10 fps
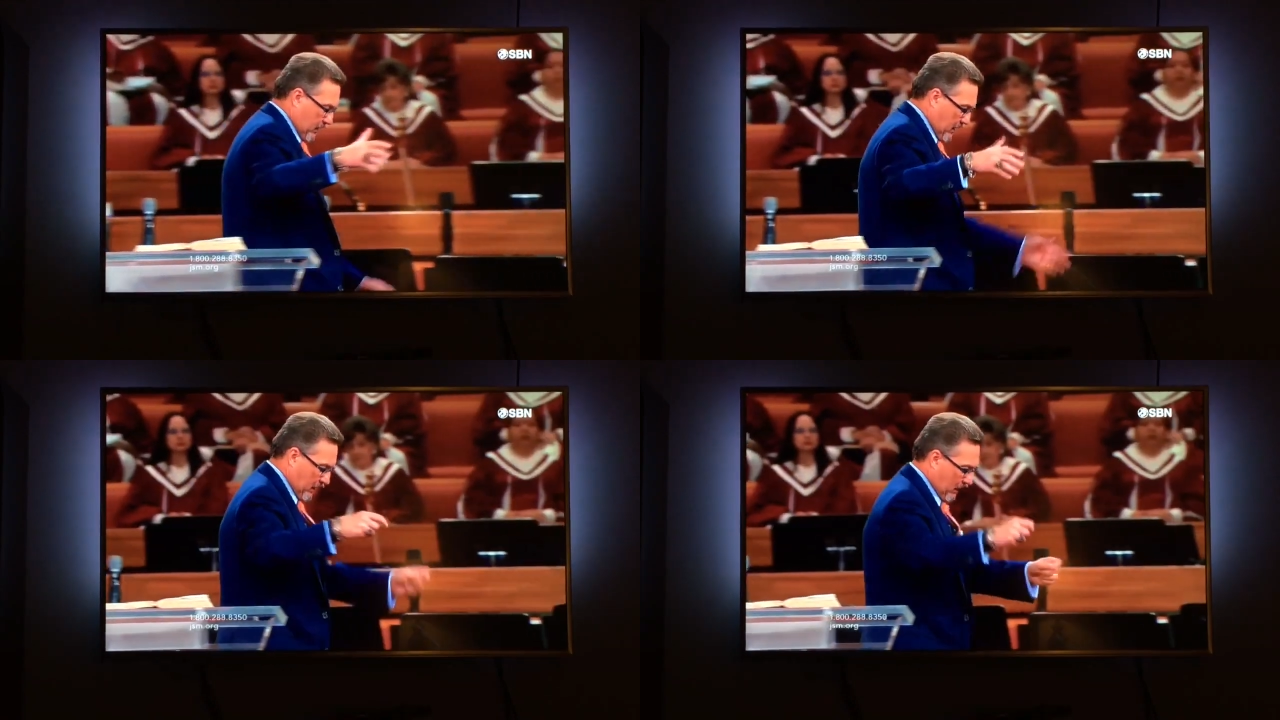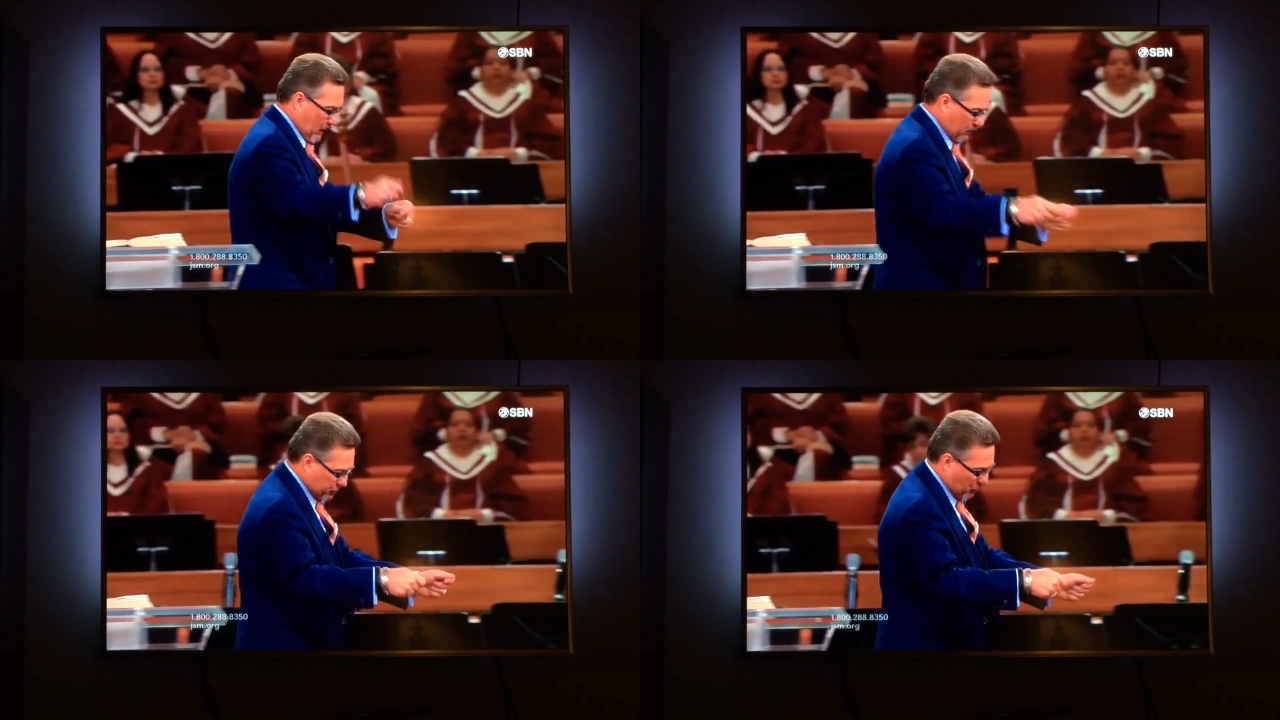
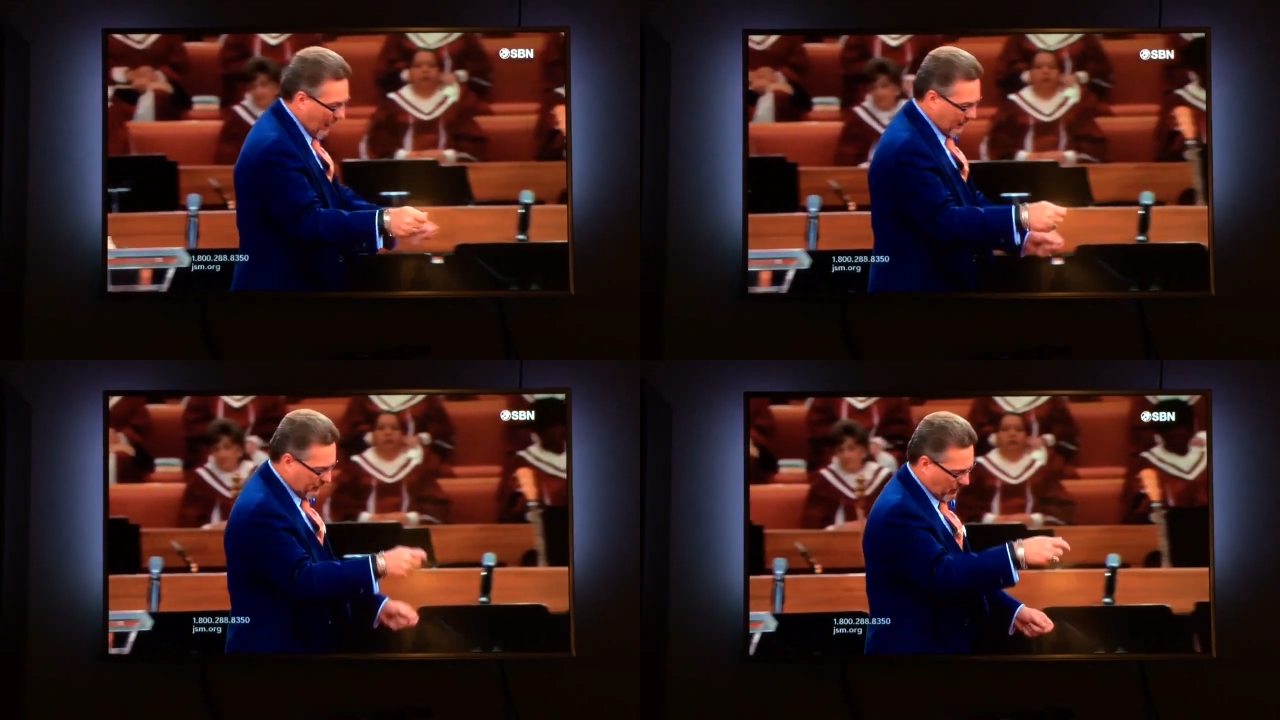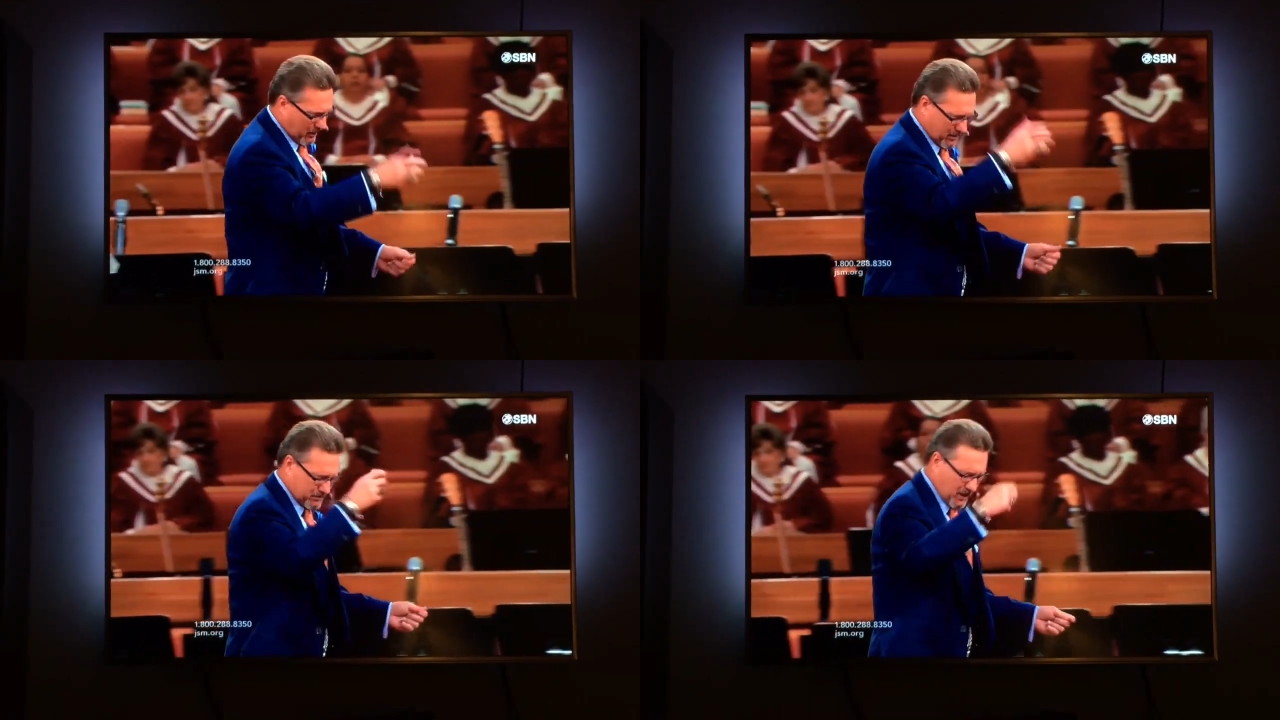a tractor,
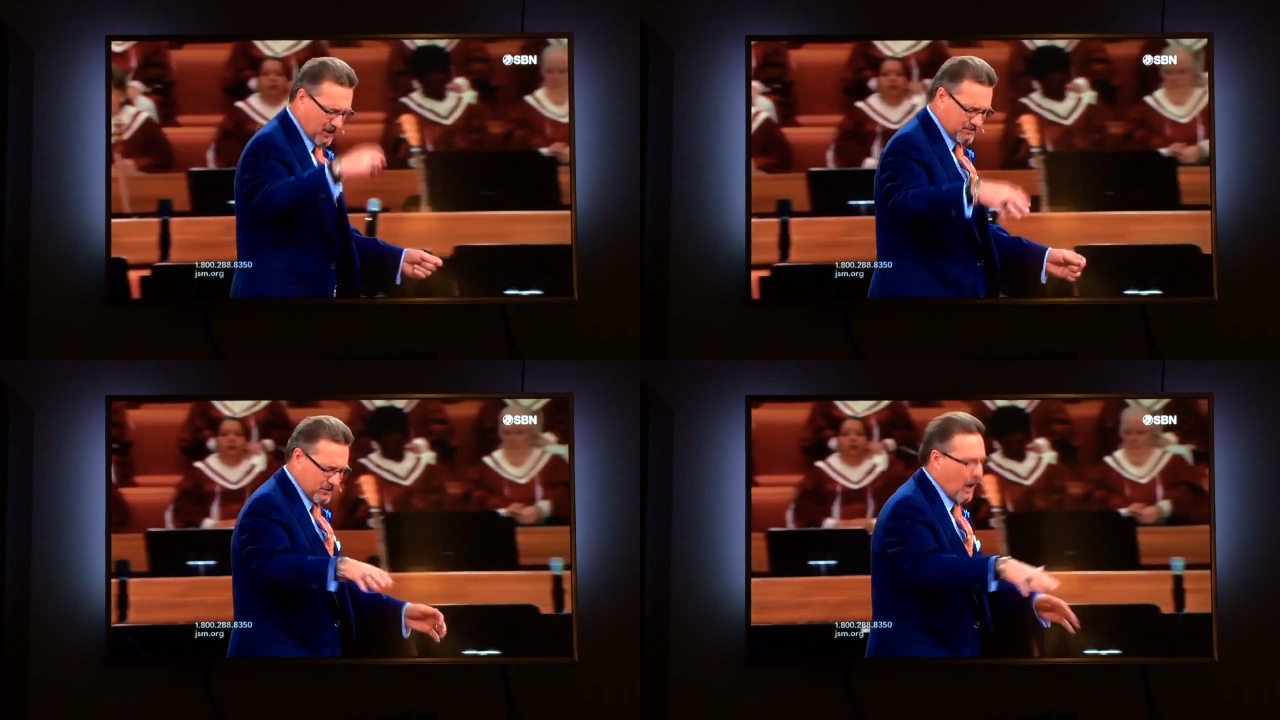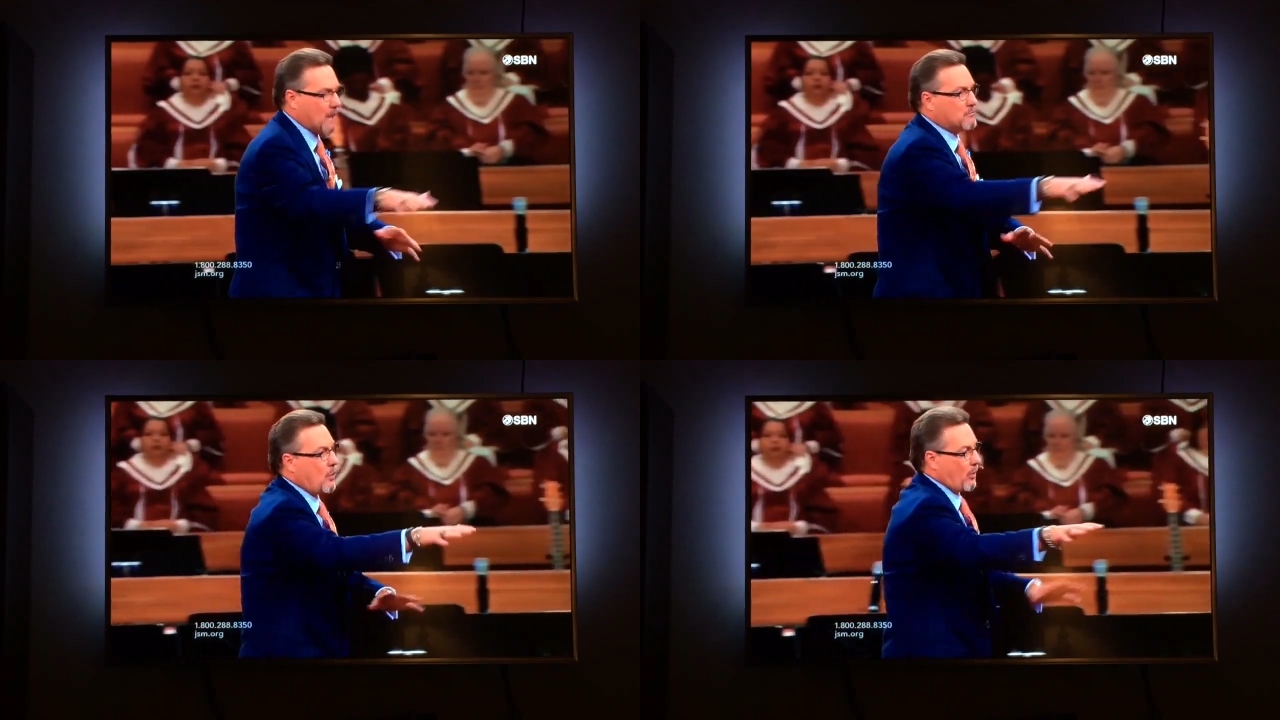a
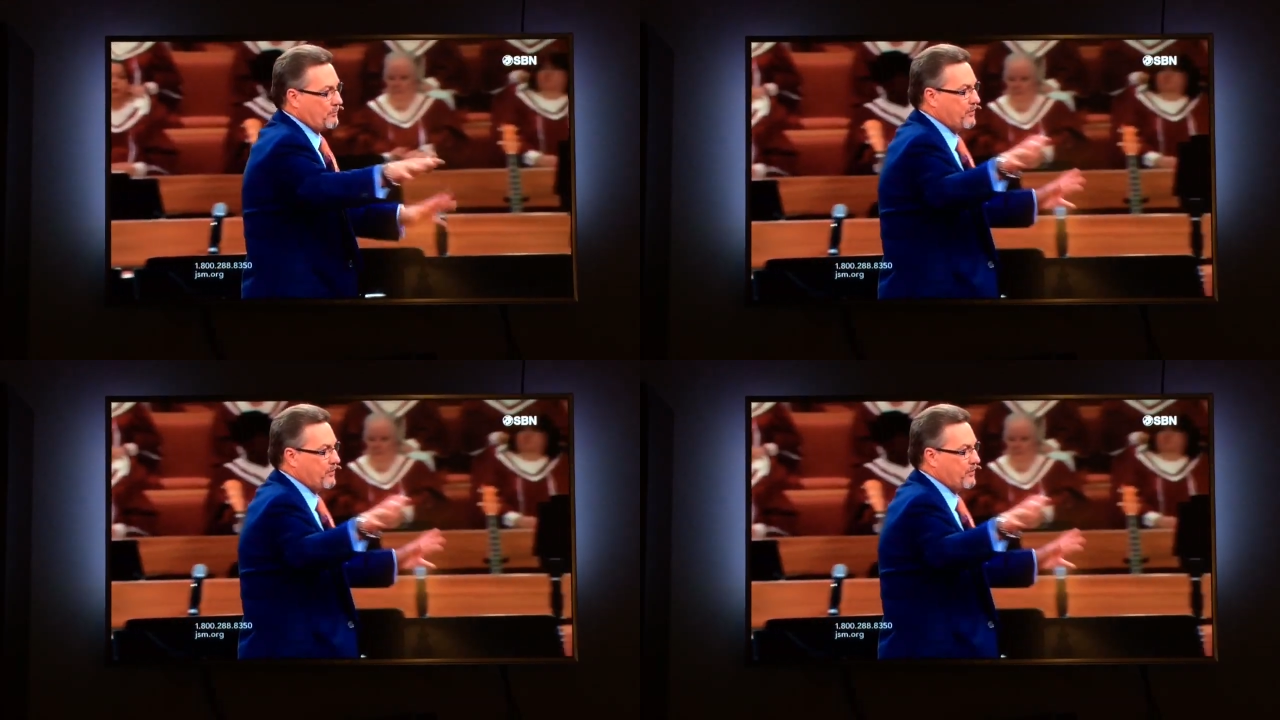lawnmower,